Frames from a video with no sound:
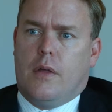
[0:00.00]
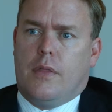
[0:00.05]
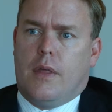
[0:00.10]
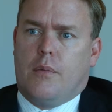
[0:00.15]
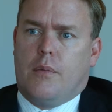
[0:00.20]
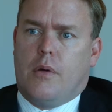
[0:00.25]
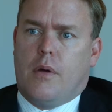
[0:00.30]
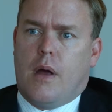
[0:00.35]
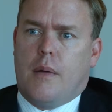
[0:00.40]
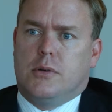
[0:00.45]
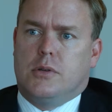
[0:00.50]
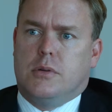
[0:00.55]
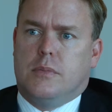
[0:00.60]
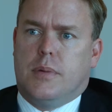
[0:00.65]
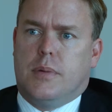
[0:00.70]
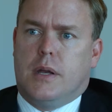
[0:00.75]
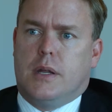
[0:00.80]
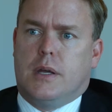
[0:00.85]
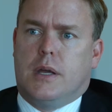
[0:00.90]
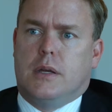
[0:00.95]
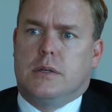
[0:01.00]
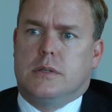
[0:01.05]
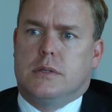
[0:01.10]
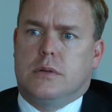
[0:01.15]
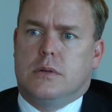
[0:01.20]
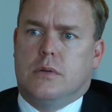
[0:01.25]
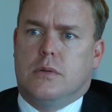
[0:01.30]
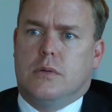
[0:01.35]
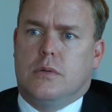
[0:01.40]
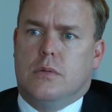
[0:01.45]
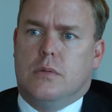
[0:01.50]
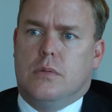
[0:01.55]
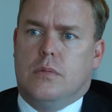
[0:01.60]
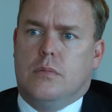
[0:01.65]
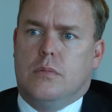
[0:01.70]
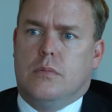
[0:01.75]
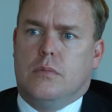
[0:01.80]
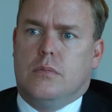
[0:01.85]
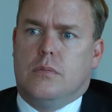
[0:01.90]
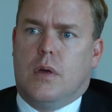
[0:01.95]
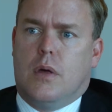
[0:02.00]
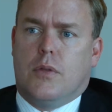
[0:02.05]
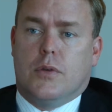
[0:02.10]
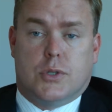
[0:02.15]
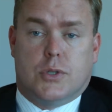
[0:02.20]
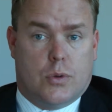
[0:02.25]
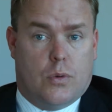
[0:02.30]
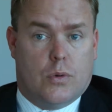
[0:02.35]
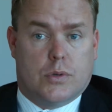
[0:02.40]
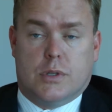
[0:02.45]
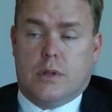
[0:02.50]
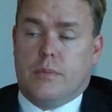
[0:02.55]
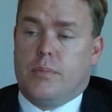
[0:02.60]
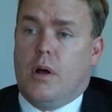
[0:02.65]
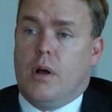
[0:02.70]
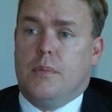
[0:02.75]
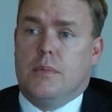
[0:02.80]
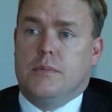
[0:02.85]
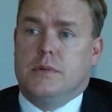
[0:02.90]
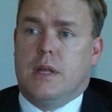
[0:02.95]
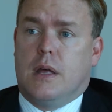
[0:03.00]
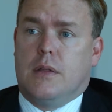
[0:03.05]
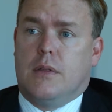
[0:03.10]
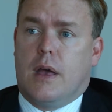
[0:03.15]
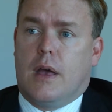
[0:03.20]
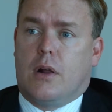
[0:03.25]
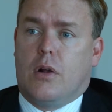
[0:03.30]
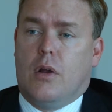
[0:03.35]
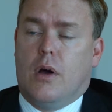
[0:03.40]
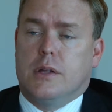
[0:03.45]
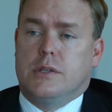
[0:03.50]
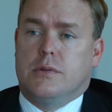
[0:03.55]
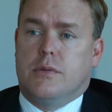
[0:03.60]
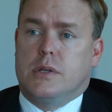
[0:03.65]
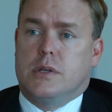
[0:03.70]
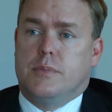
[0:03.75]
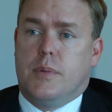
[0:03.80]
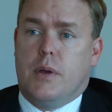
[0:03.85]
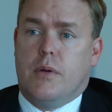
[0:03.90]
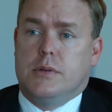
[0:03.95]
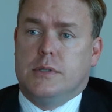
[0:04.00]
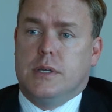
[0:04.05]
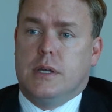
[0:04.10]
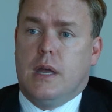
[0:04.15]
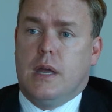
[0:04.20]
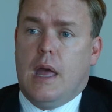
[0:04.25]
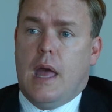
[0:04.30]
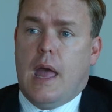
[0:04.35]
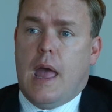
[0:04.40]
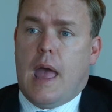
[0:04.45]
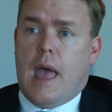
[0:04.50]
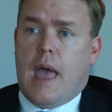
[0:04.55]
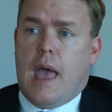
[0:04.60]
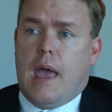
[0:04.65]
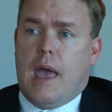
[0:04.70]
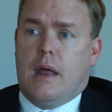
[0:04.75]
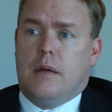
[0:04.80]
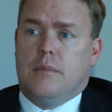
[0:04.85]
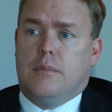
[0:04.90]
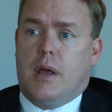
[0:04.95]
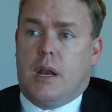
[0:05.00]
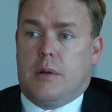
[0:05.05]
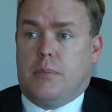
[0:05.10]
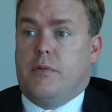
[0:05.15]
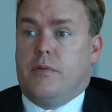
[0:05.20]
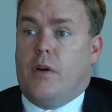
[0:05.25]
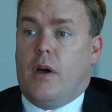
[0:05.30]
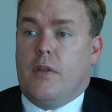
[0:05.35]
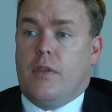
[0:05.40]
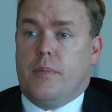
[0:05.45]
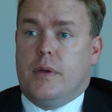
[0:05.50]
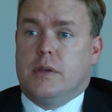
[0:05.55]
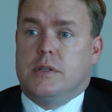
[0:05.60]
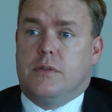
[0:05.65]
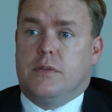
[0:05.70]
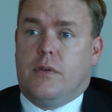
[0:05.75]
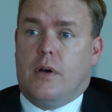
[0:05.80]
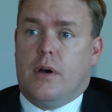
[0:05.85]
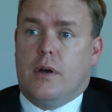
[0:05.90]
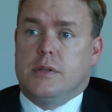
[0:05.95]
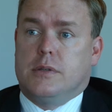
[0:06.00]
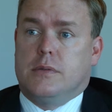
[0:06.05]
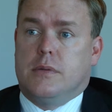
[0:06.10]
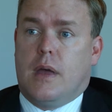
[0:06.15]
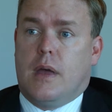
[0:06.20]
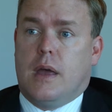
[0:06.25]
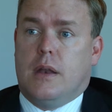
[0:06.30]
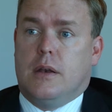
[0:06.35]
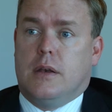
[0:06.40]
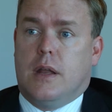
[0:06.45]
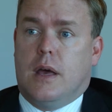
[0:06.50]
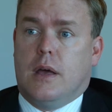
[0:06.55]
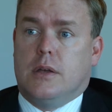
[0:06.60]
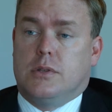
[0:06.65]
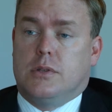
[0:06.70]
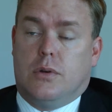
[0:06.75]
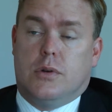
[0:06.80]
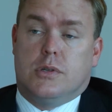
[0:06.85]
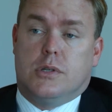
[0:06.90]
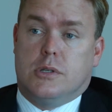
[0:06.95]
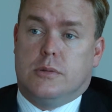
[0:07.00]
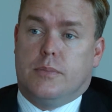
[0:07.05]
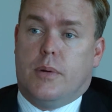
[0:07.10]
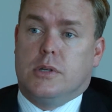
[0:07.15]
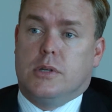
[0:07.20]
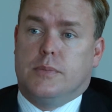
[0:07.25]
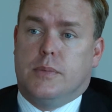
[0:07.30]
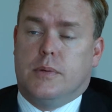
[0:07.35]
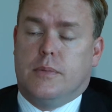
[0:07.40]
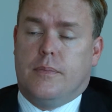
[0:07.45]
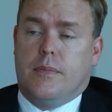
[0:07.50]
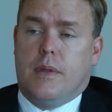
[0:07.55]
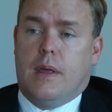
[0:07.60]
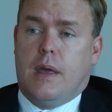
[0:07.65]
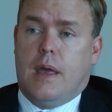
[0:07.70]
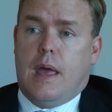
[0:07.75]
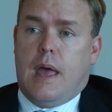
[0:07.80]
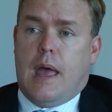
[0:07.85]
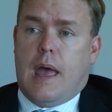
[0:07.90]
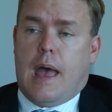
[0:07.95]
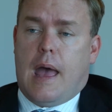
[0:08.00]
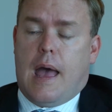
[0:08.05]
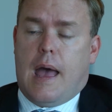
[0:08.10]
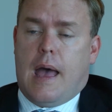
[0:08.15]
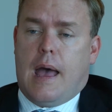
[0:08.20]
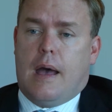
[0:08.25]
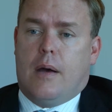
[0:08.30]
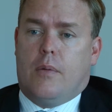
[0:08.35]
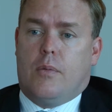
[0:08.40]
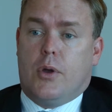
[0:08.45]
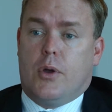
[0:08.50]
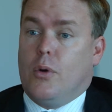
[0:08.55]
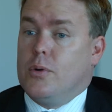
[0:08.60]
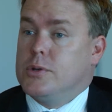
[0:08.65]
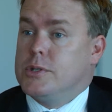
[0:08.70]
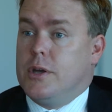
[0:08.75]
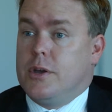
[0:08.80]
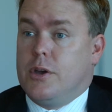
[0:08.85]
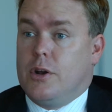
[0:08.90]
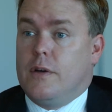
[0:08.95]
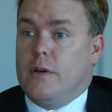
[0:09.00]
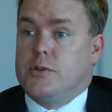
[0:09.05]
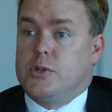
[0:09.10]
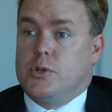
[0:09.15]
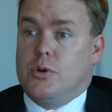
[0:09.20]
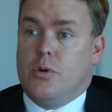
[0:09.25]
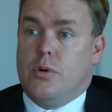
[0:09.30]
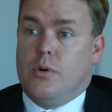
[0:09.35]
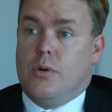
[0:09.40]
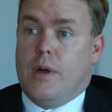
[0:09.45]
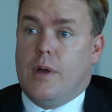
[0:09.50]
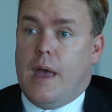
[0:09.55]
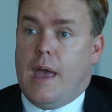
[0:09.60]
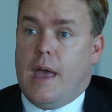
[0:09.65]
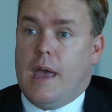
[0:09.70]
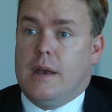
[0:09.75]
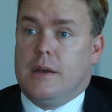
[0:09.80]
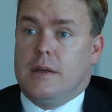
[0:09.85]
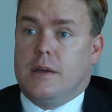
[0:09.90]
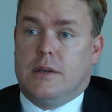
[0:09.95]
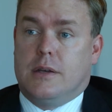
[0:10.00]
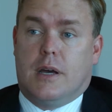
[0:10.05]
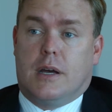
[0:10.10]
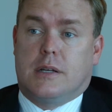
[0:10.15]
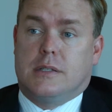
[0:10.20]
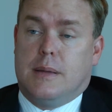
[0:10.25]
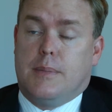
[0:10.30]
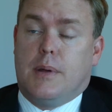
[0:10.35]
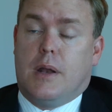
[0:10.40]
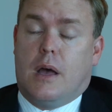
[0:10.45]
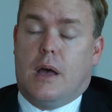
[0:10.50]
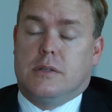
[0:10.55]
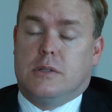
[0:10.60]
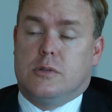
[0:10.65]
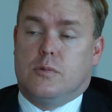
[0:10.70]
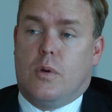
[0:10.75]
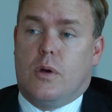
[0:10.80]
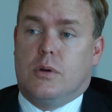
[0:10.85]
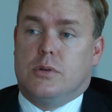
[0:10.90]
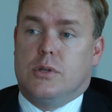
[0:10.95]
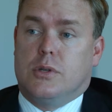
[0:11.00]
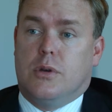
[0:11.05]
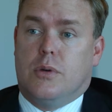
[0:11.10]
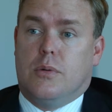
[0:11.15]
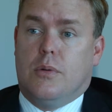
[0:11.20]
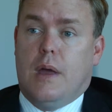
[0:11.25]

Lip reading: find that we're able to better get to, you know, the source of the problems that our clients are experiencing and be able to provide the best advice and solutions possible. We also get offshore and conduct seminars as well